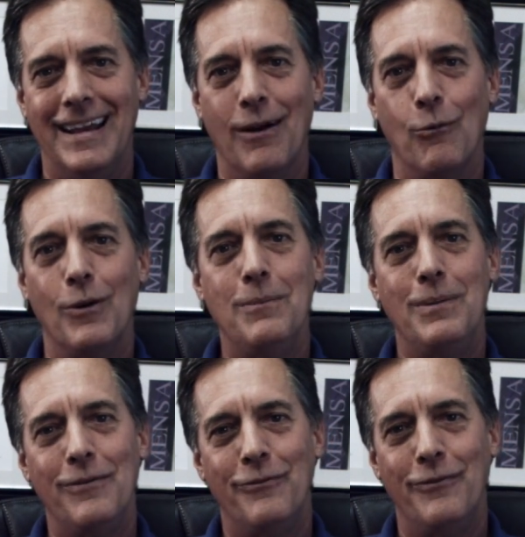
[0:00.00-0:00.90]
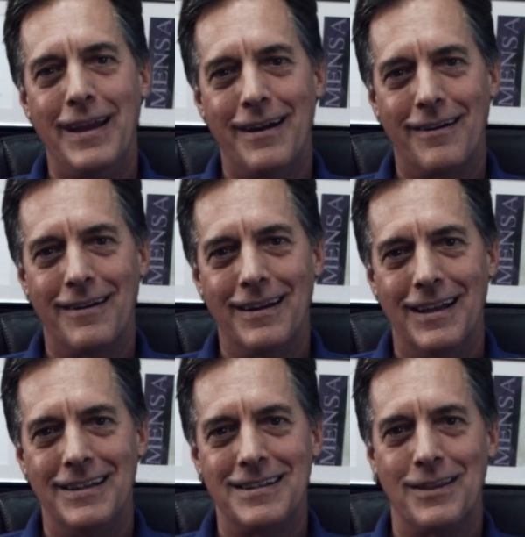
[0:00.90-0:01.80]
Now, it wouldn't be fair
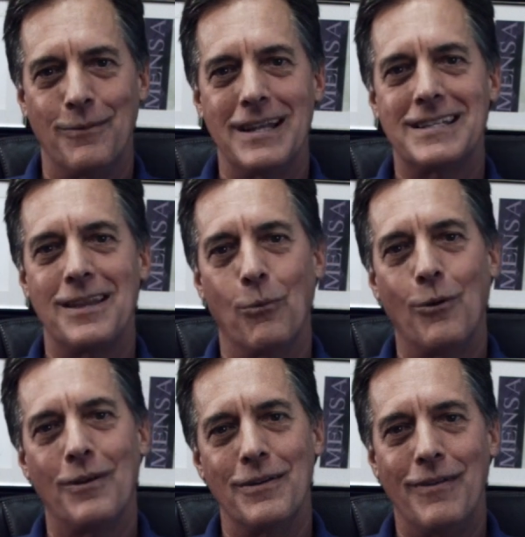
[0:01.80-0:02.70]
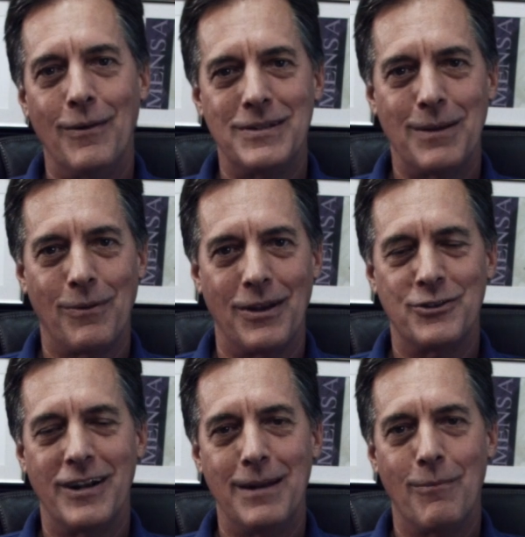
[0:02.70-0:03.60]
to the rest of the world if I was able to
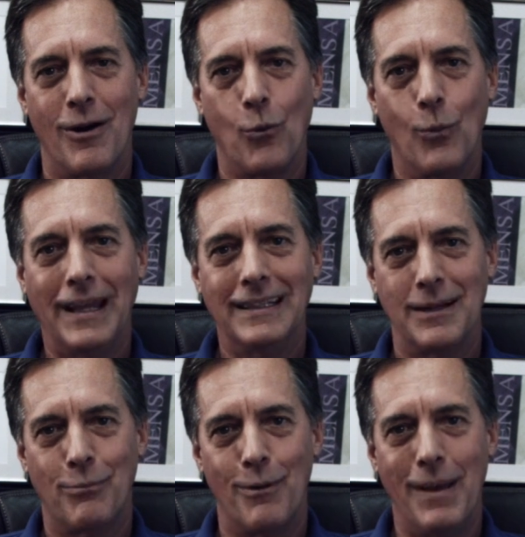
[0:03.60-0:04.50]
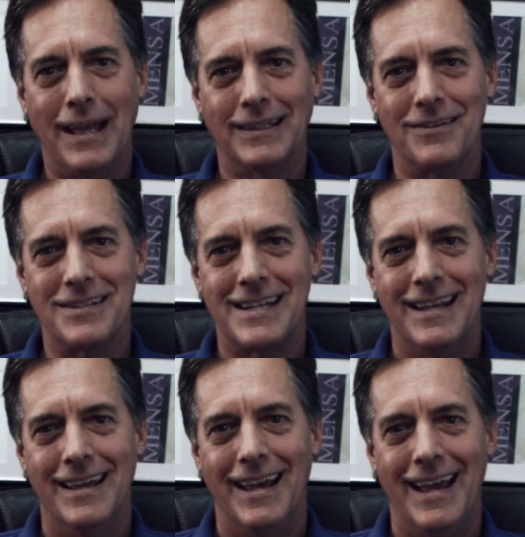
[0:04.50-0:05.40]
trademark winglet propellers
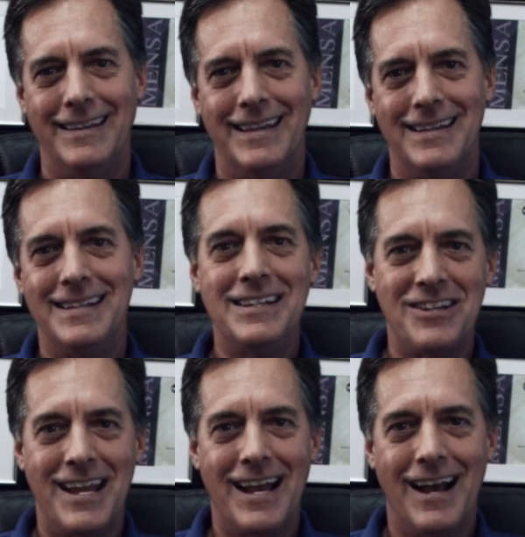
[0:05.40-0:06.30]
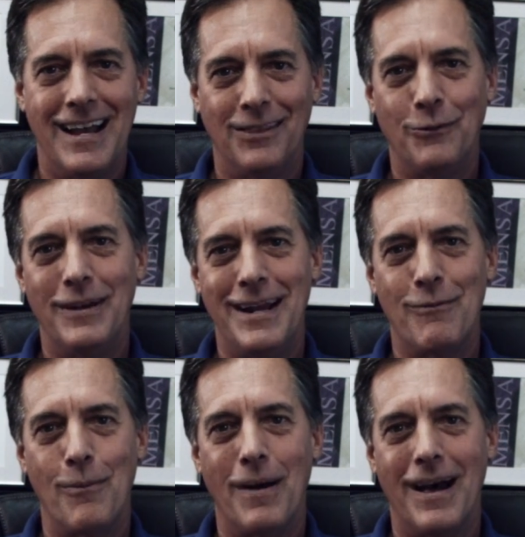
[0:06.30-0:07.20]
and then DJI and
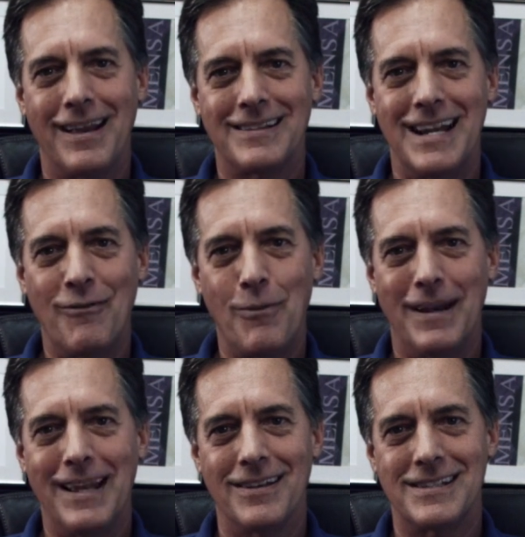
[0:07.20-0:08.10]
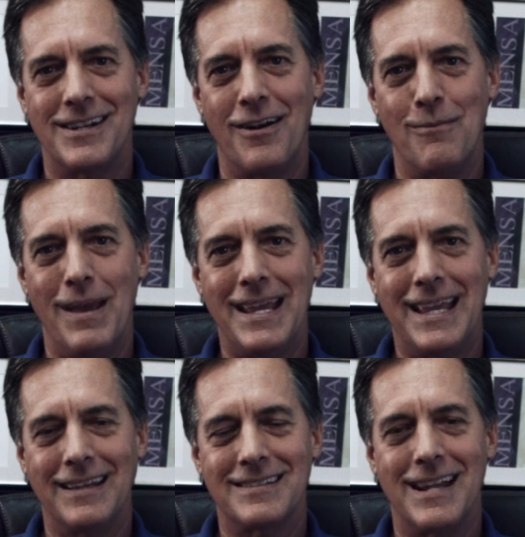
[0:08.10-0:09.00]
3D Robotics and everybody else started
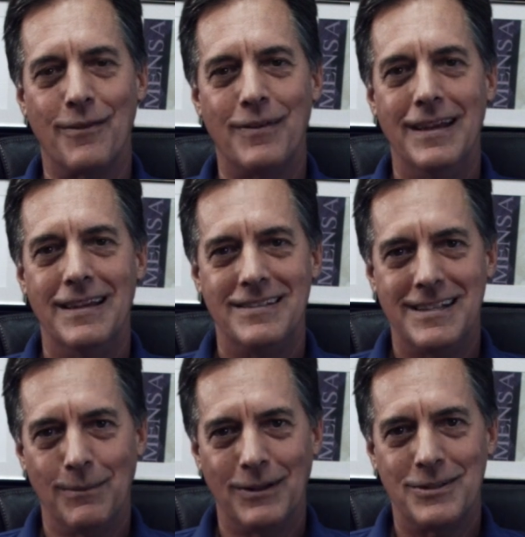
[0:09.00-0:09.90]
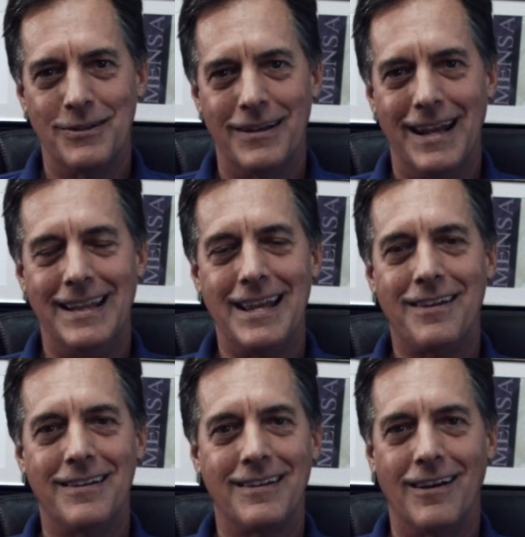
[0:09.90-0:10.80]
making stuff similar to it and they
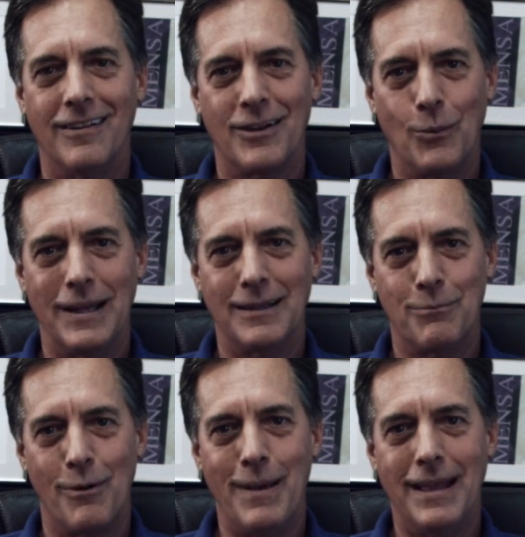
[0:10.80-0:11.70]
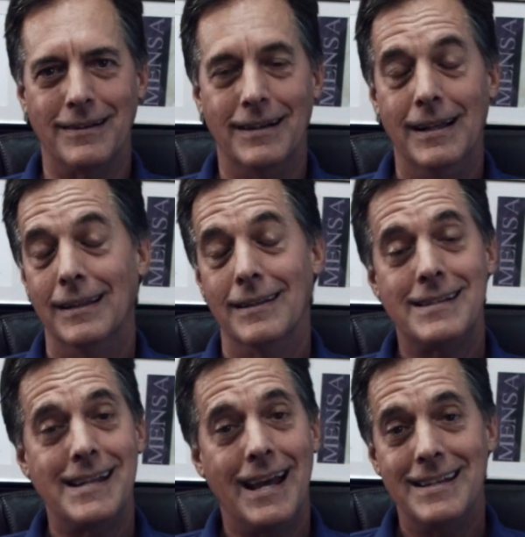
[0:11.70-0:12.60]
couldn't call it a winglet propeller.
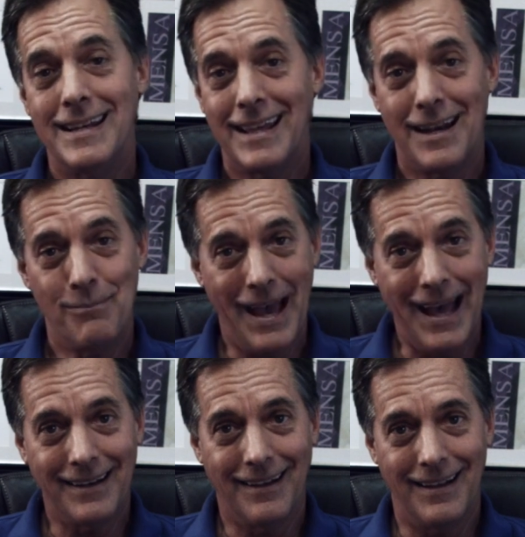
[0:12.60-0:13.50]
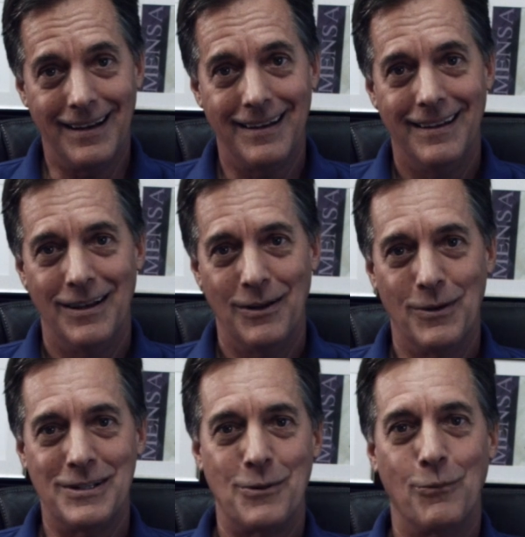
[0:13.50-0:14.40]
Let's say I didn't get a patent on it.
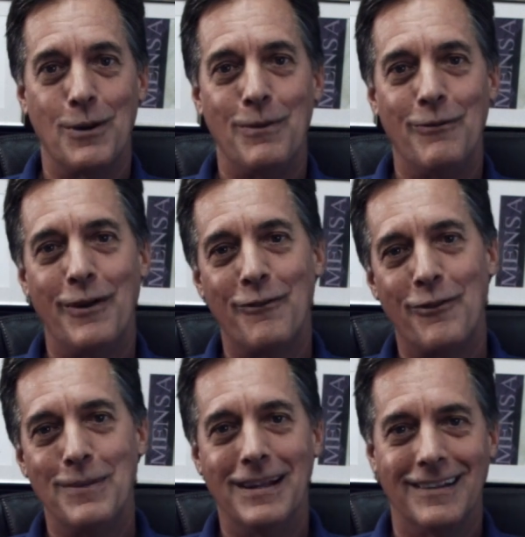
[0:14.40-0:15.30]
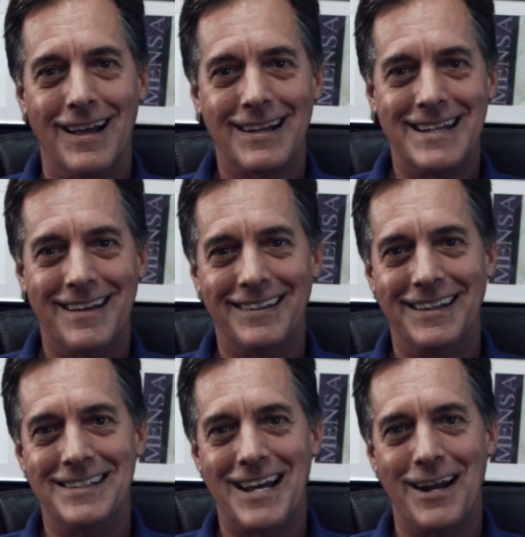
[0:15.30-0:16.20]
Would it be fair for me to lock down
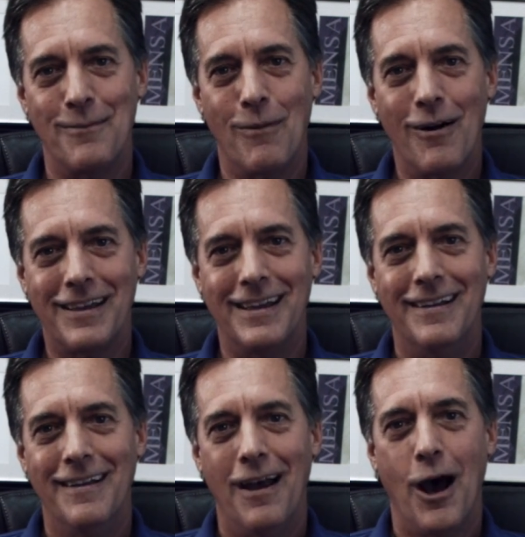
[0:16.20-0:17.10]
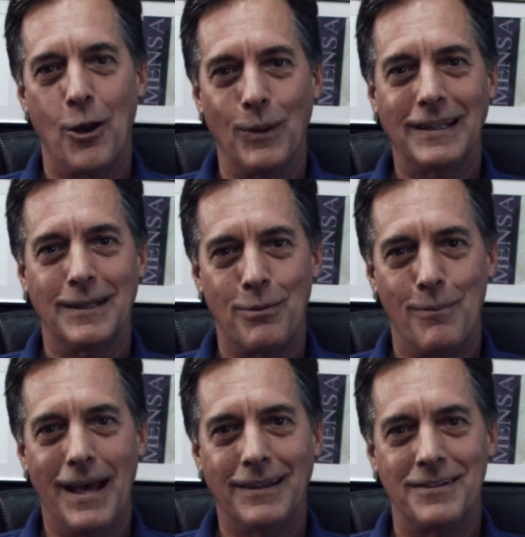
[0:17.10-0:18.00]
the entire market on winglet
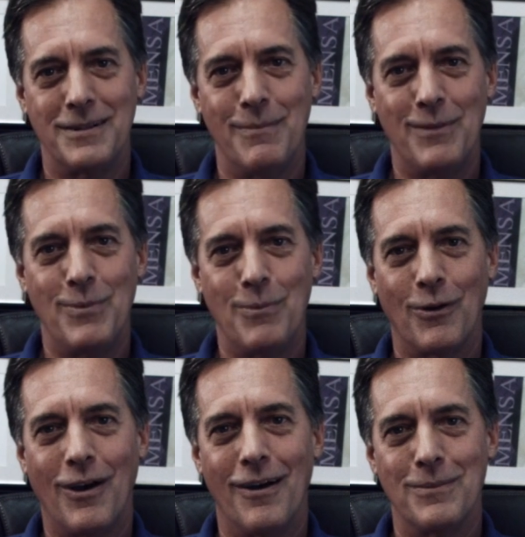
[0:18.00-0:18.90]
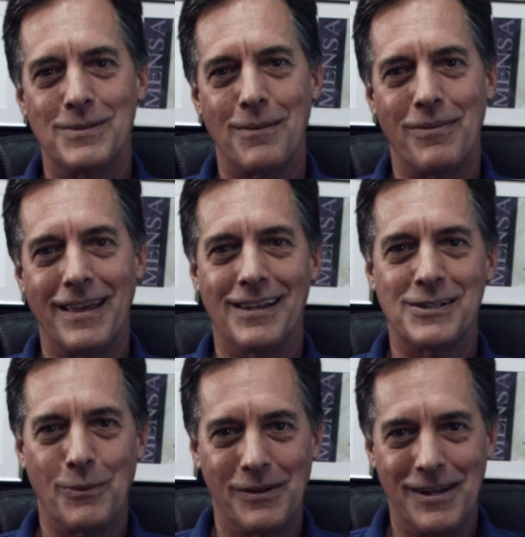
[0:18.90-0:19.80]
propellers and make people call them something
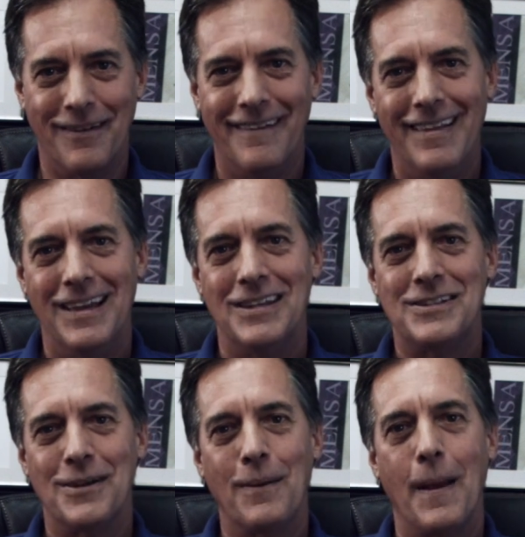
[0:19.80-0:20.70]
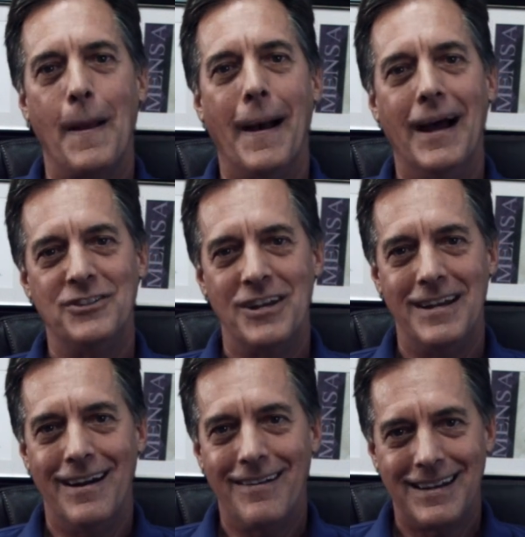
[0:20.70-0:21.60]
else? Well, no. So a
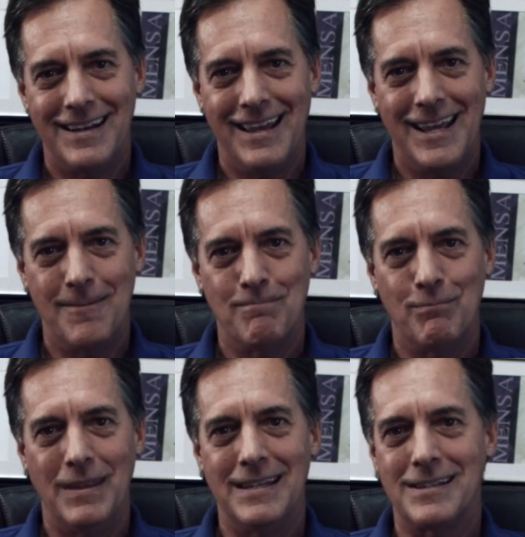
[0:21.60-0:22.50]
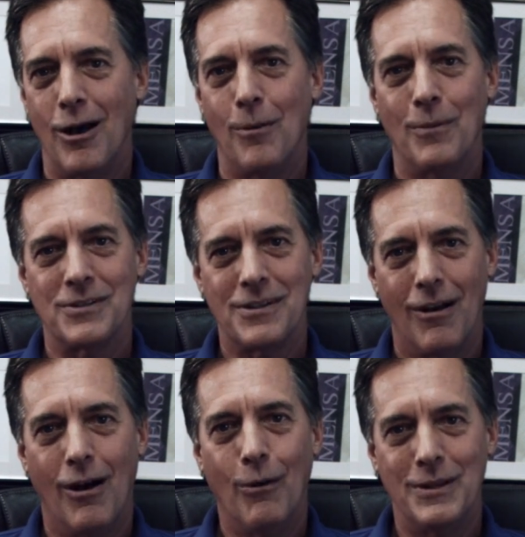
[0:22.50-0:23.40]
generic name is almost
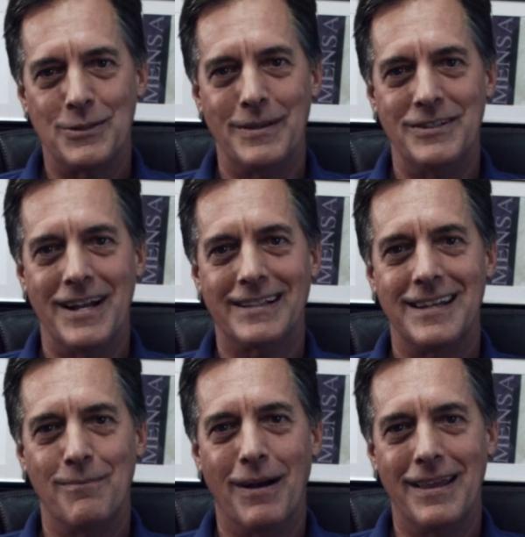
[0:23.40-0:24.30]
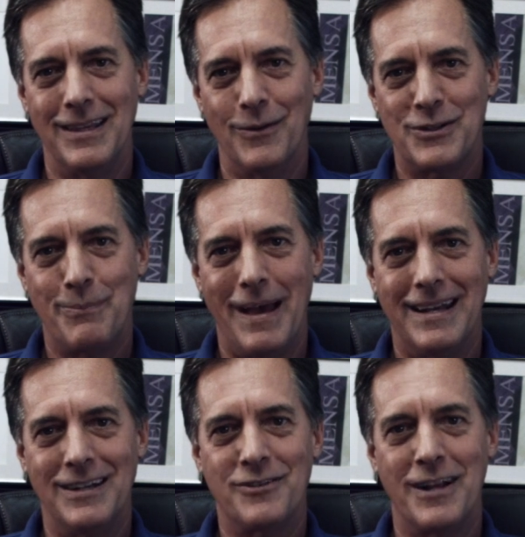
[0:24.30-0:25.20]
always rejected by the U.S.
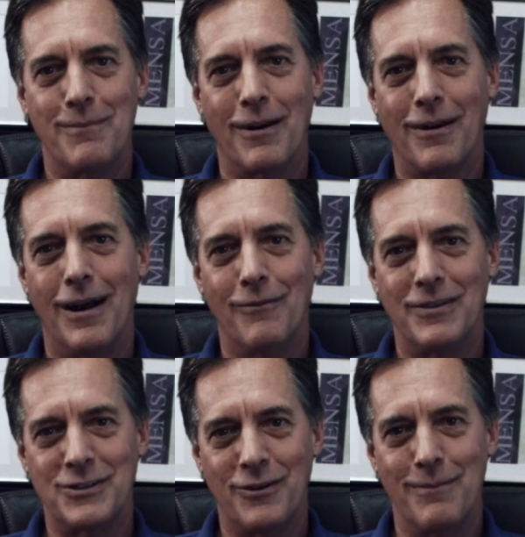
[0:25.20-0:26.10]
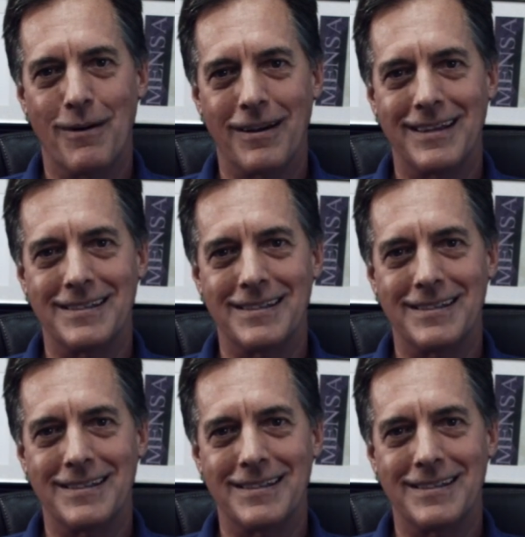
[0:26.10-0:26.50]
Patent and Trademark Office trademark